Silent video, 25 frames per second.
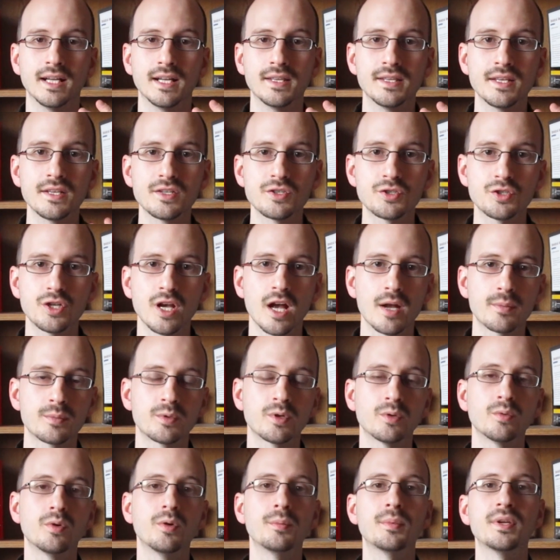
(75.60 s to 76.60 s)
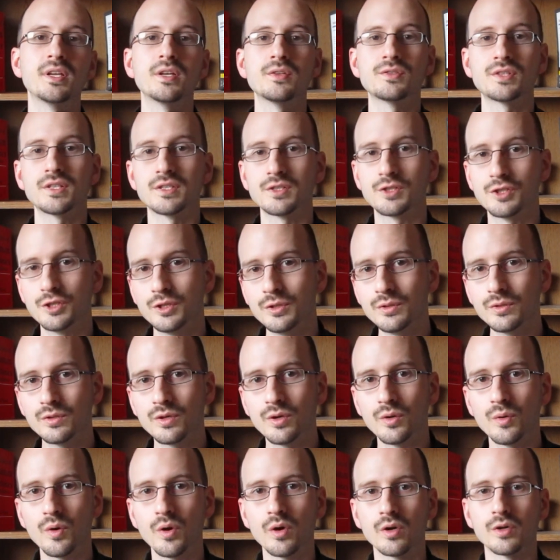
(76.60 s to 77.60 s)
In this chapter, we'll be using two
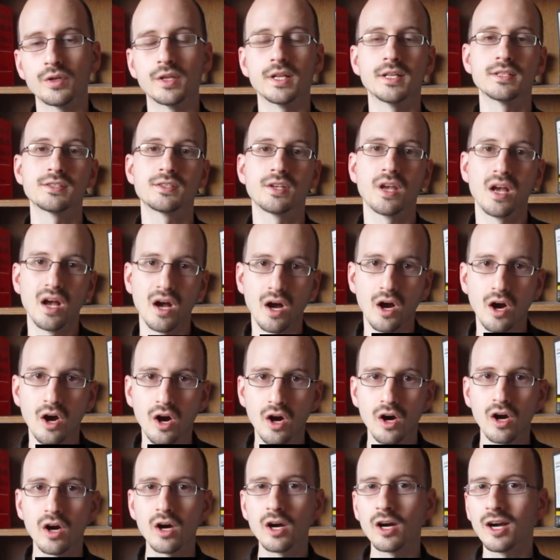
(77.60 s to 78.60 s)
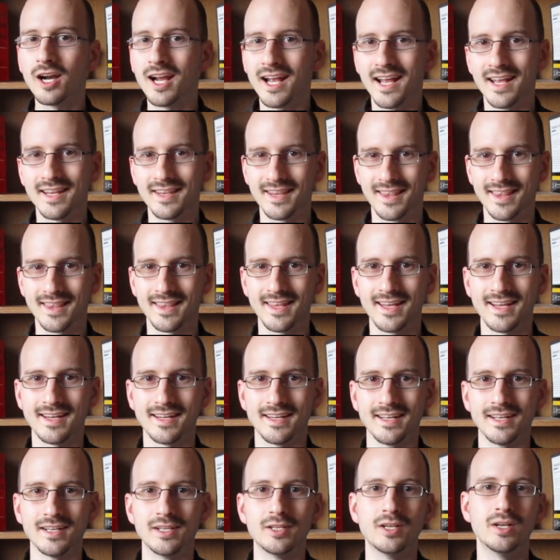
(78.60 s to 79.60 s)
coordinates, r and
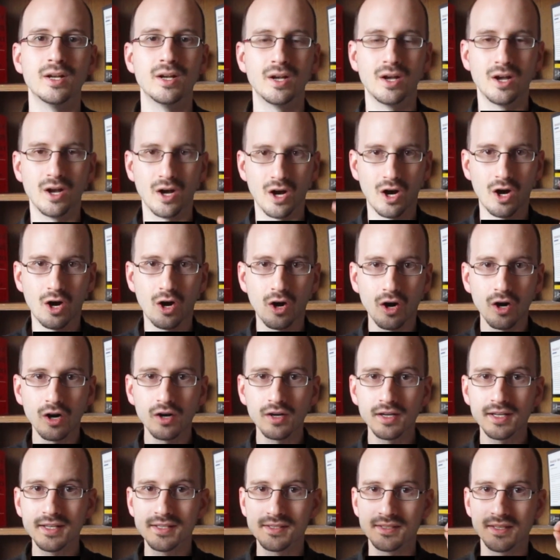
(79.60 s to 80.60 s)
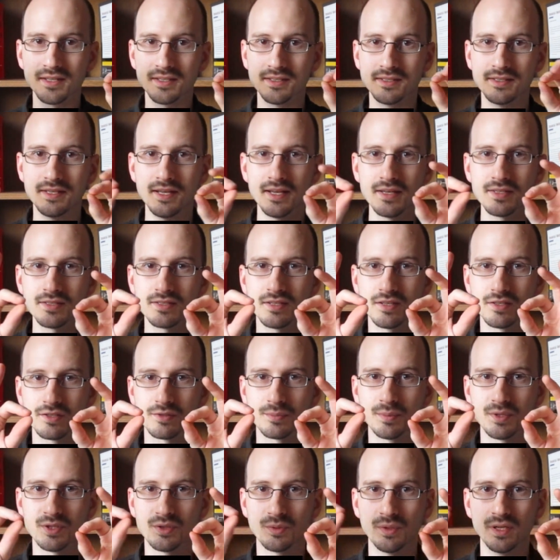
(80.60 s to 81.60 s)
theta r is the distance
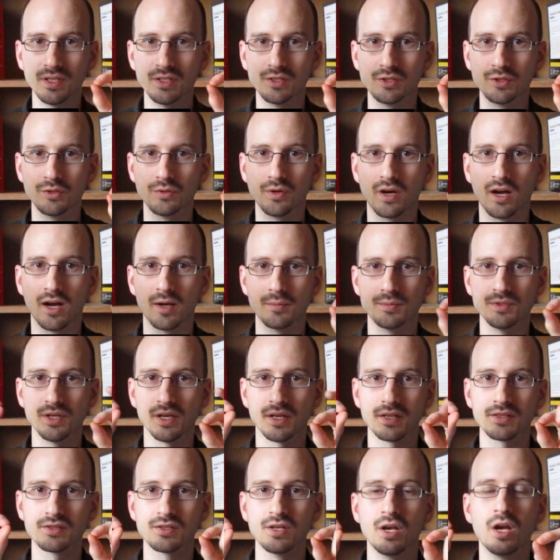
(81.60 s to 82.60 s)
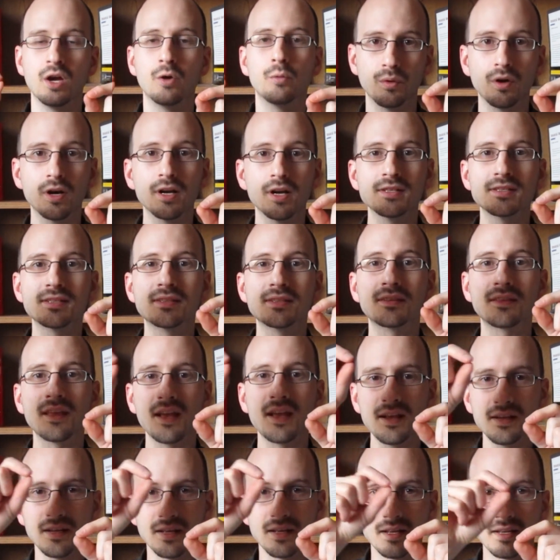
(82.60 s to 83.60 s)
between two objects, whereas
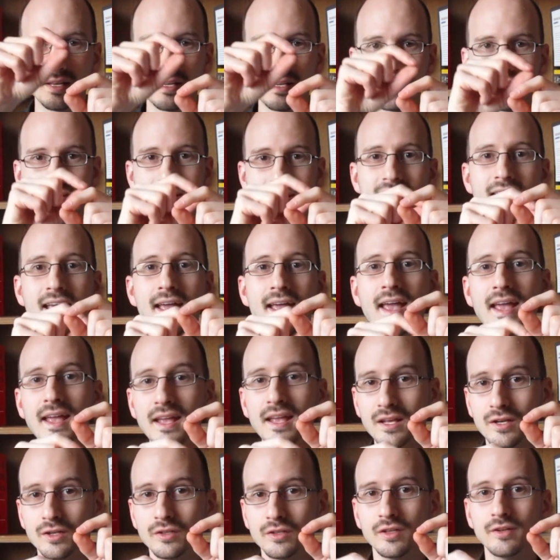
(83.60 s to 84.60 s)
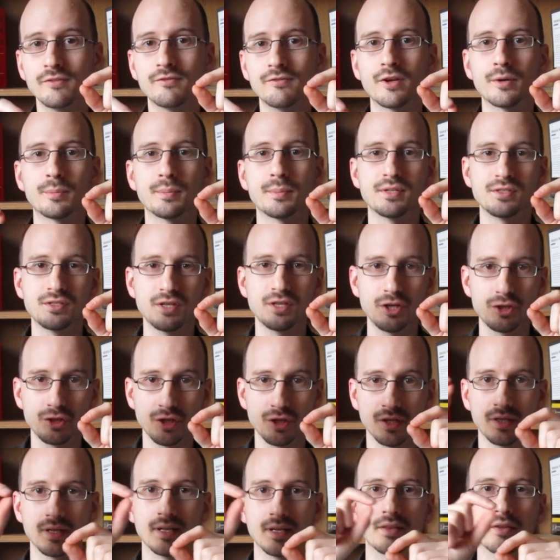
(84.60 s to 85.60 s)
theta is the angle of their
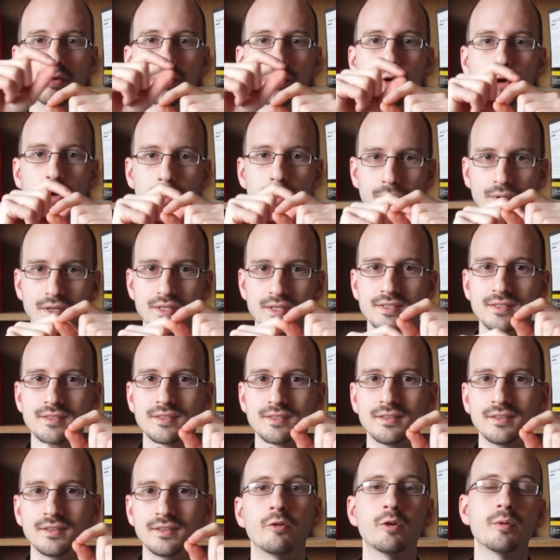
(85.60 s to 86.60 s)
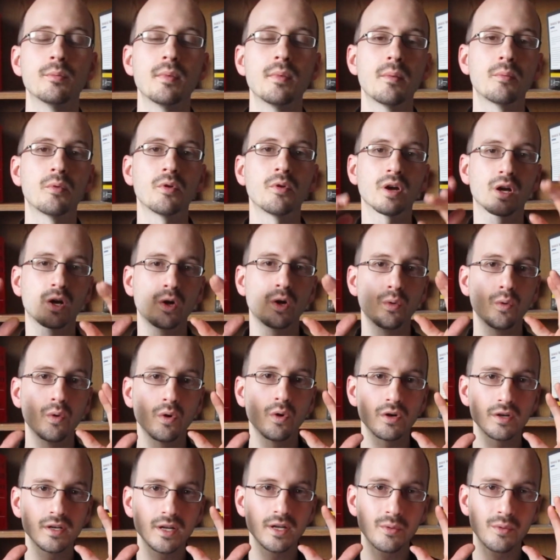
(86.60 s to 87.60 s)
position in their orbits. remember, a
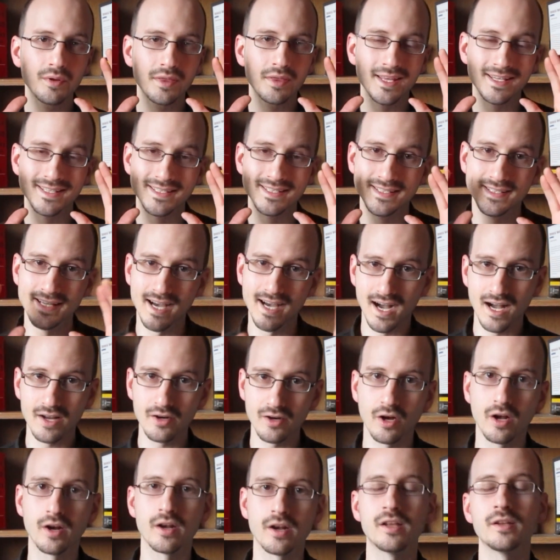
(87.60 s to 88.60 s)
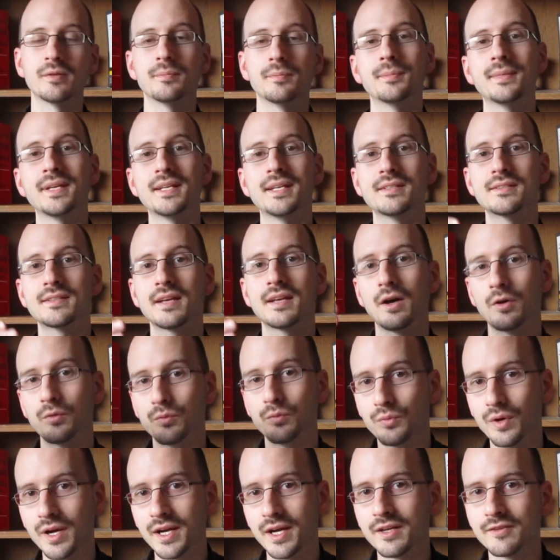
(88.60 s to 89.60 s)
coordinate with a dot on it means a
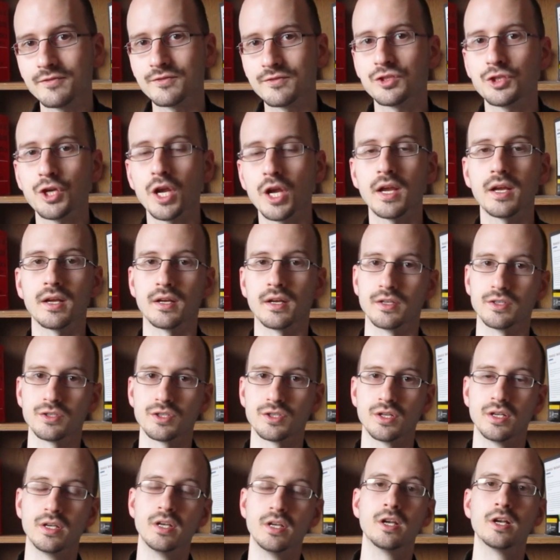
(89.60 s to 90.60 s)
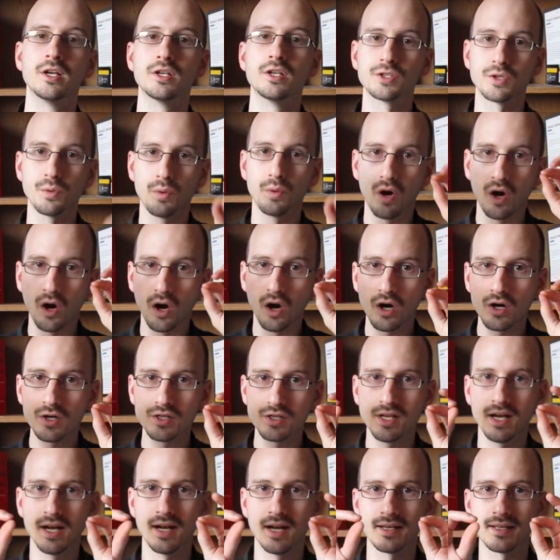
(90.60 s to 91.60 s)
rate of change. So r
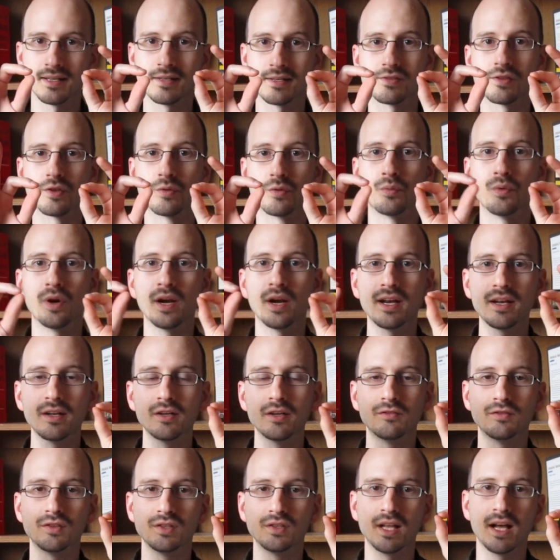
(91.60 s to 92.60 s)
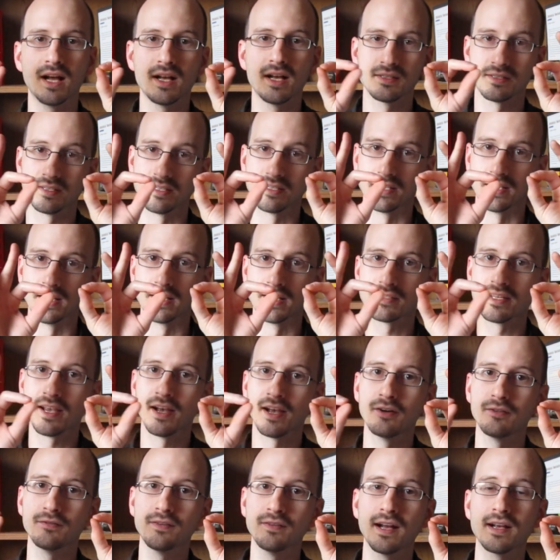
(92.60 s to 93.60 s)
dot is the radial velocity. It's
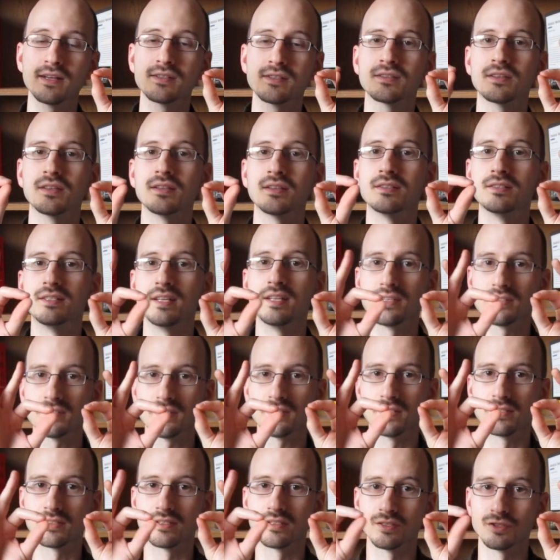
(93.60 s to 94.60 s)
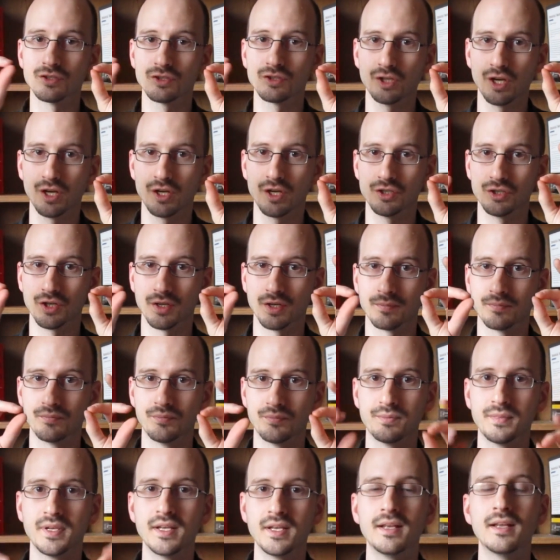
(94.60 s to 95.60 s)
how fast the distance is changing.
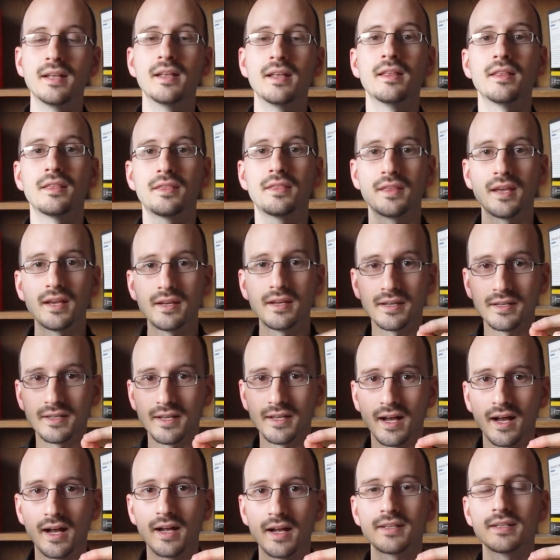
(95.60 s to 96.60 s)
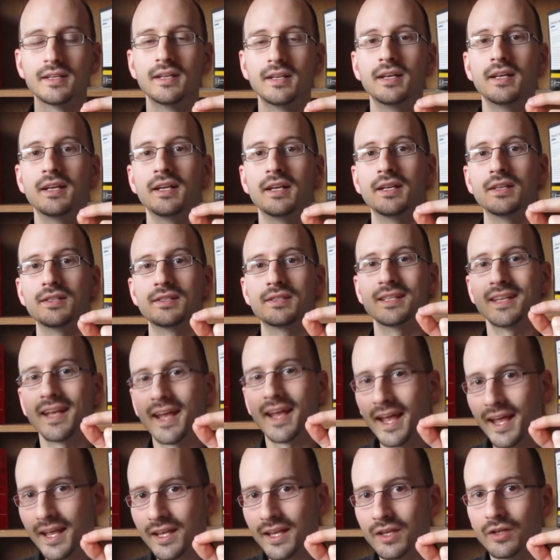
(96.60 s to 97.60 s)
Theta dot is the
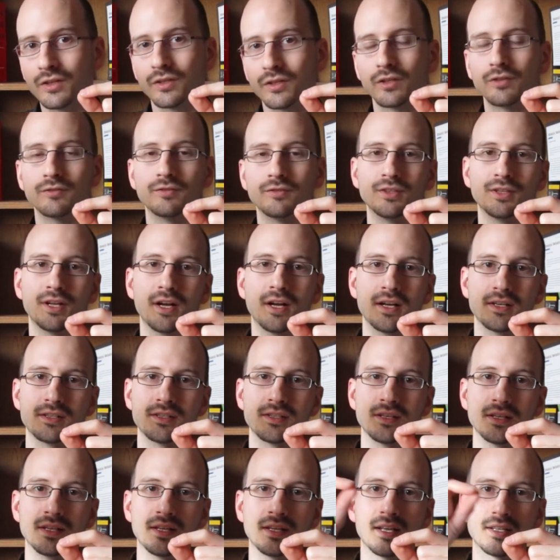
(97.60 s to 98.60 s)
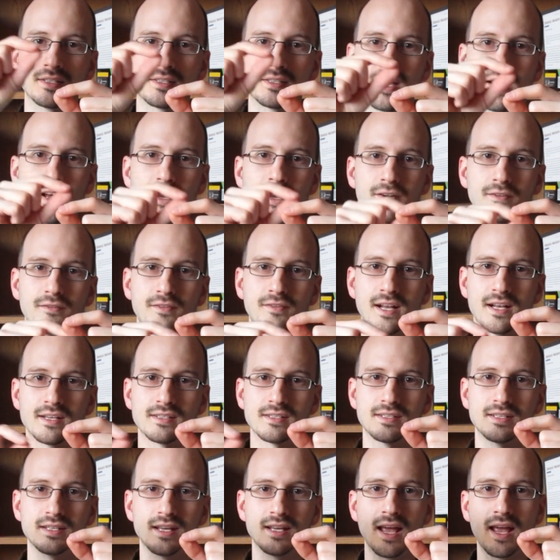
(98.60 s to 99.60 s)
angular velocity. It's how
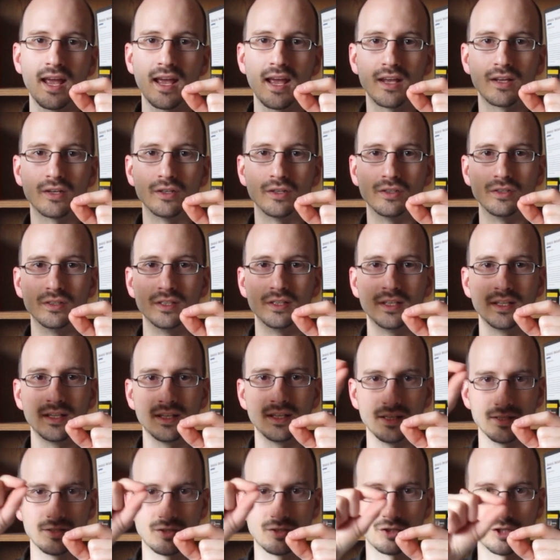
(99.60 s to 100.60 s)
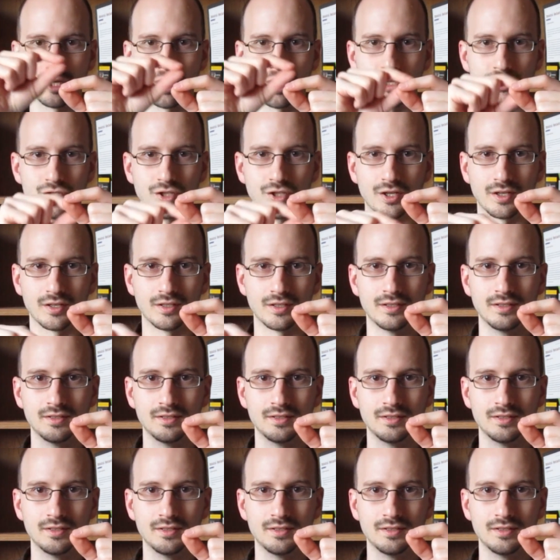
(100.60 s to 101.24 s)
fast the angle is changing.